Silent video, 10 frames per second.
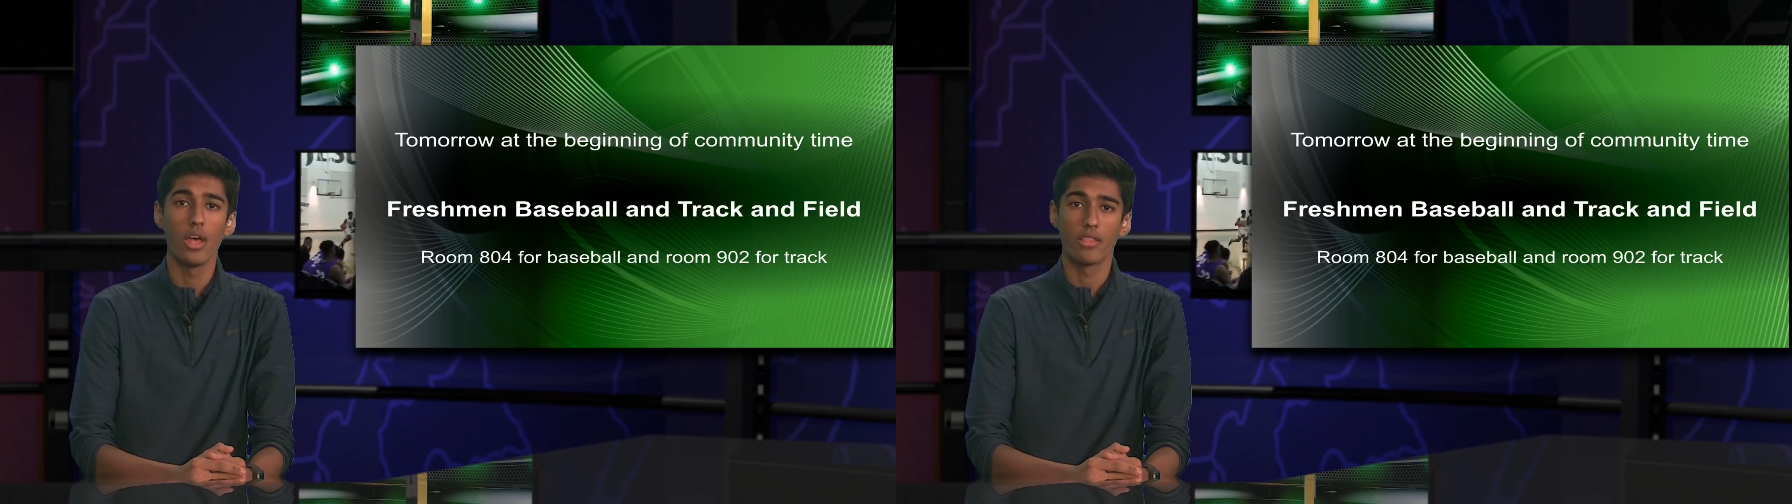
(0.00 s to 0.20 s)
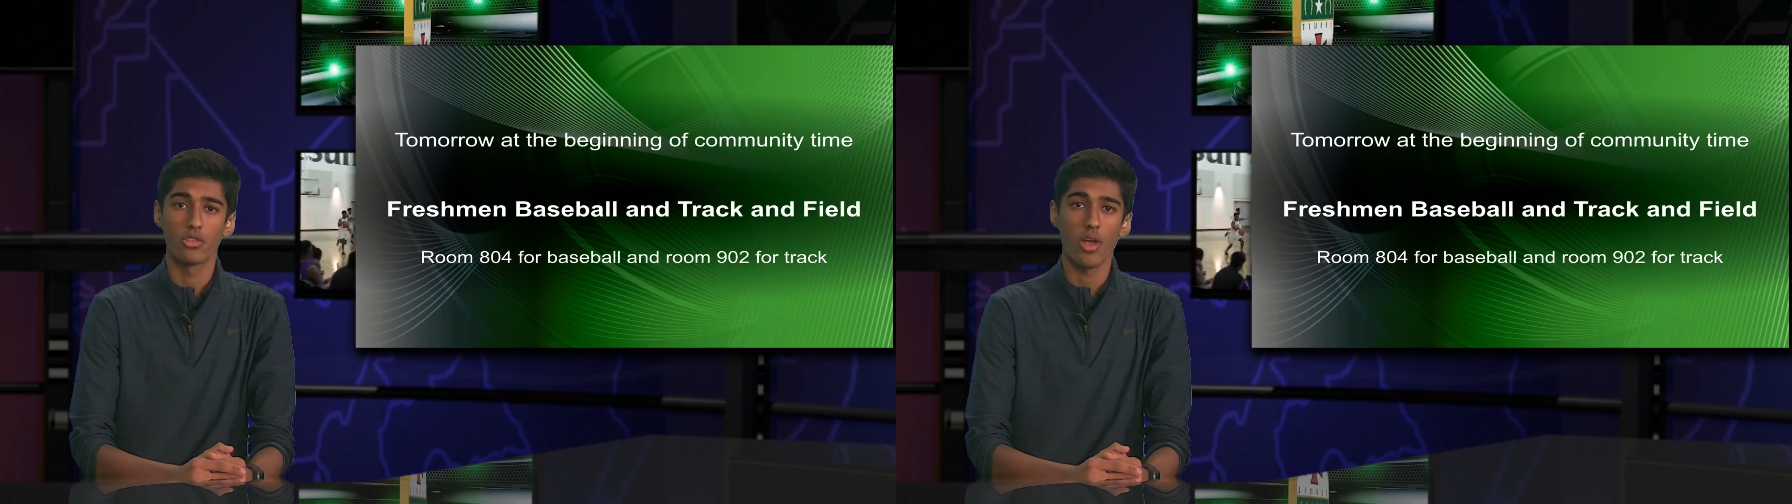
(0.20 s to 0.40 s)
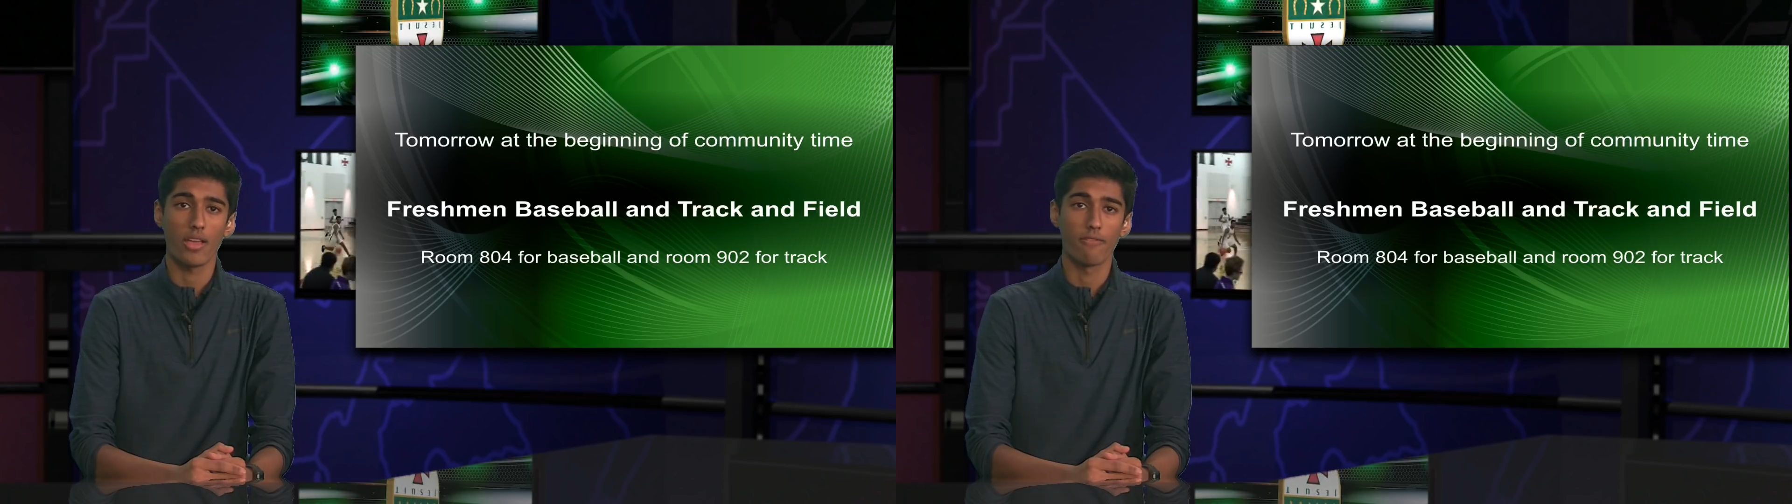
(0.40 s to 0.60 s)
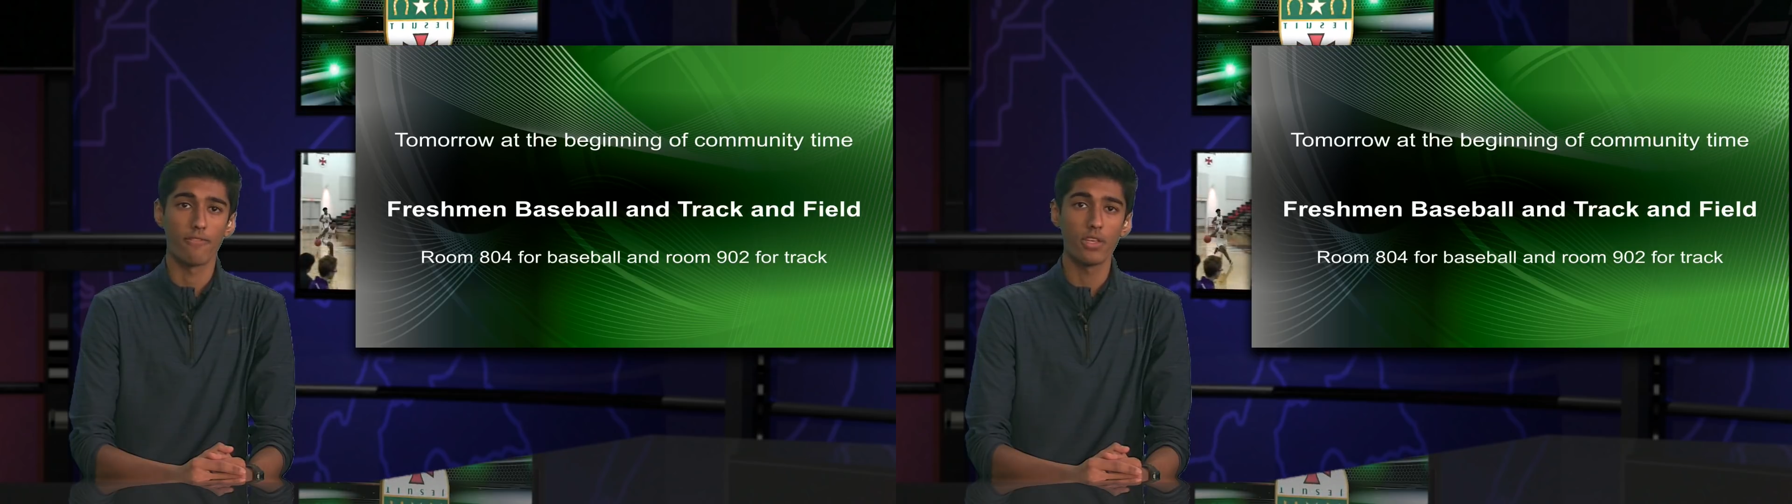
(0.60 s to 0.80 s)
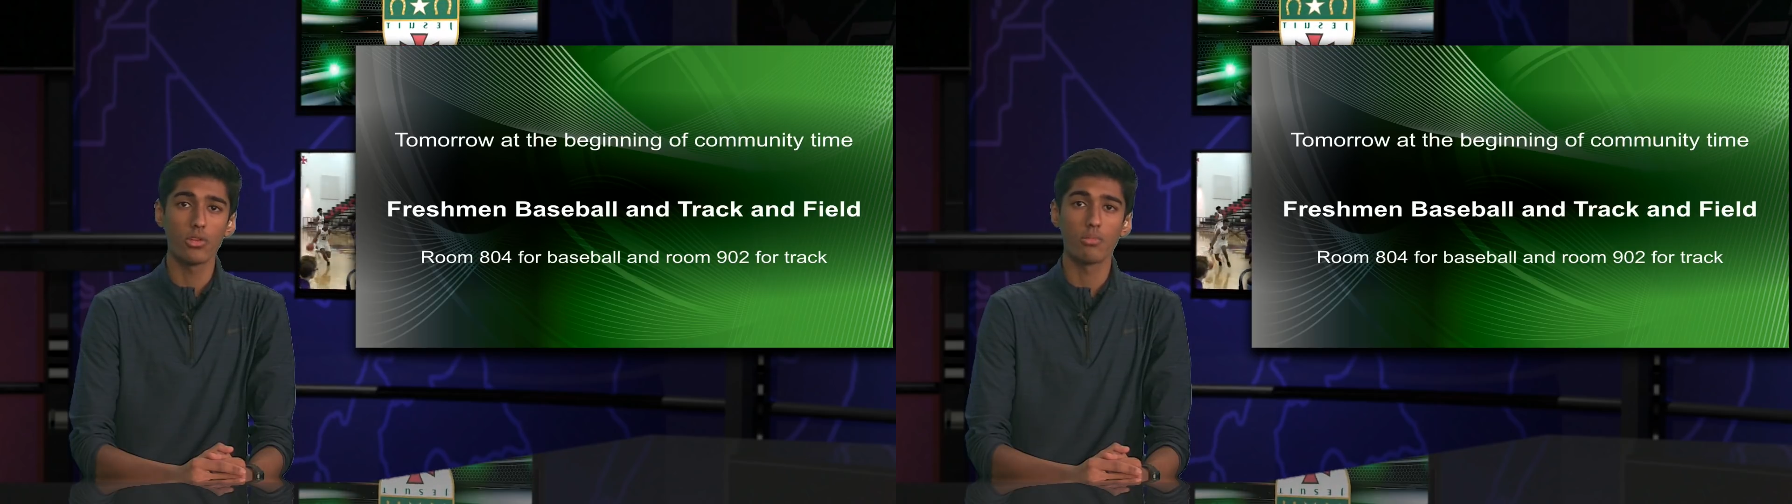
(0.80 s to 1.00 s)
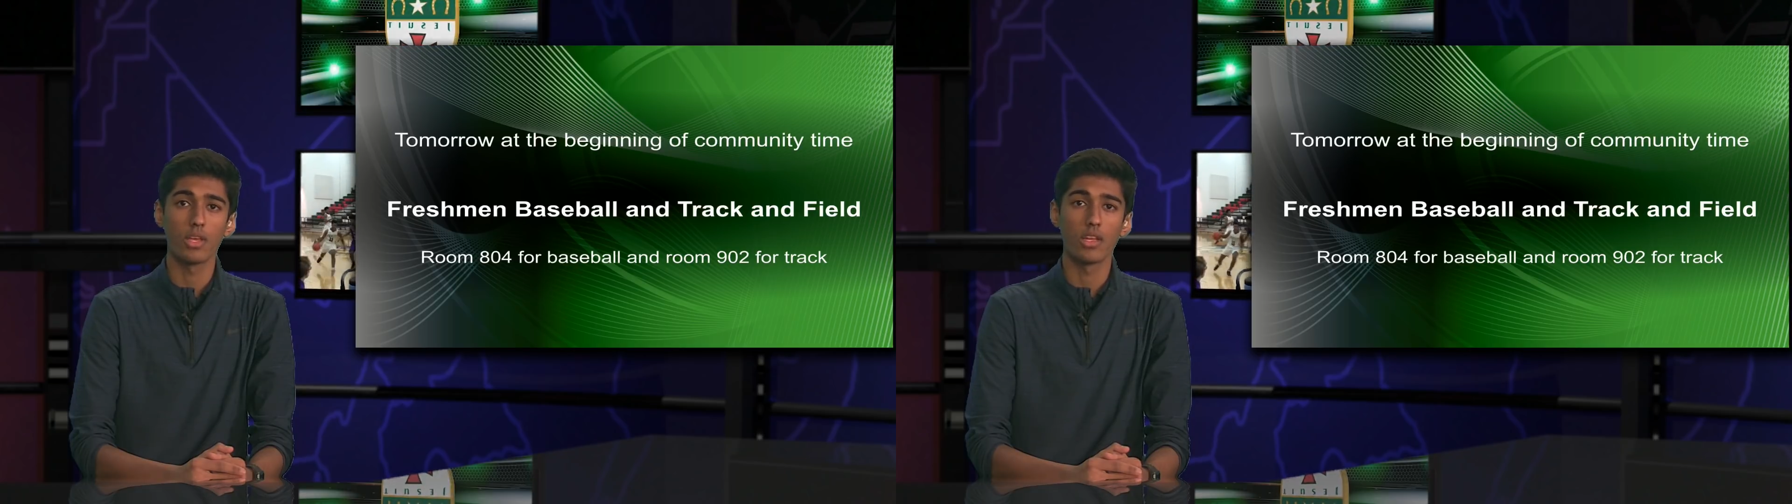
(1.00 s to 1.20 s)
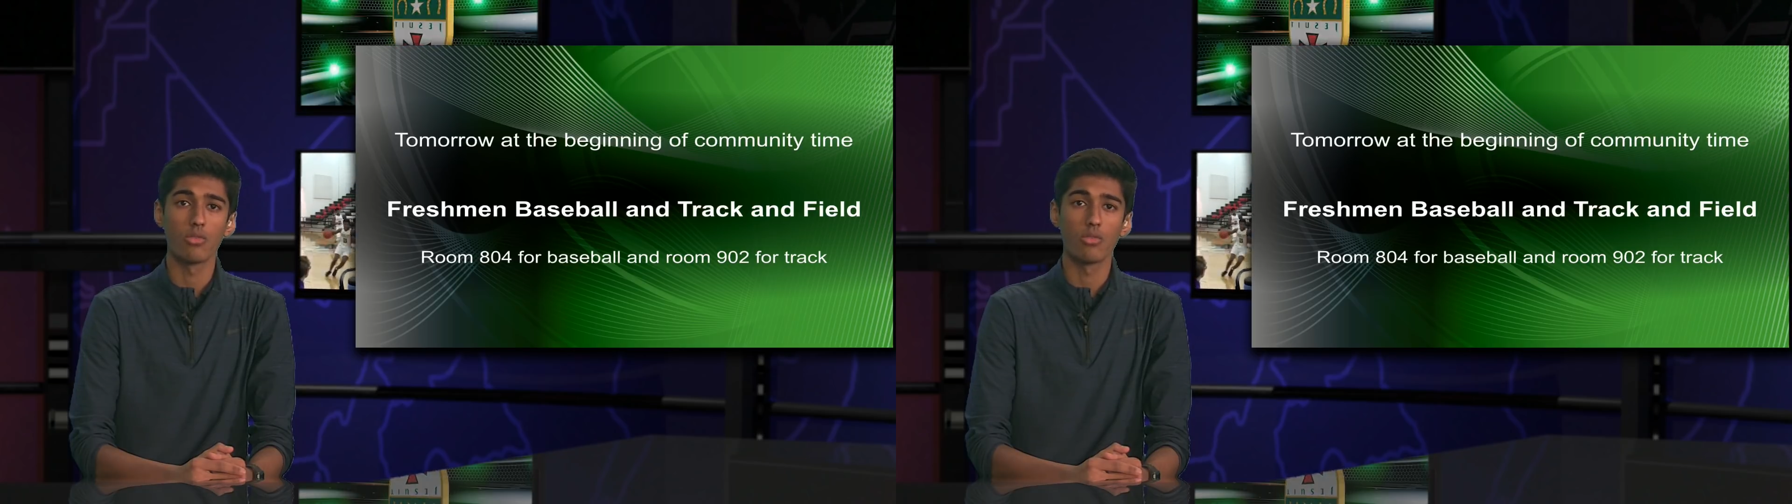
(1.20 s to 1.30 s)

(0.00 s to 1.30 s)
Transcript: The track and field meeting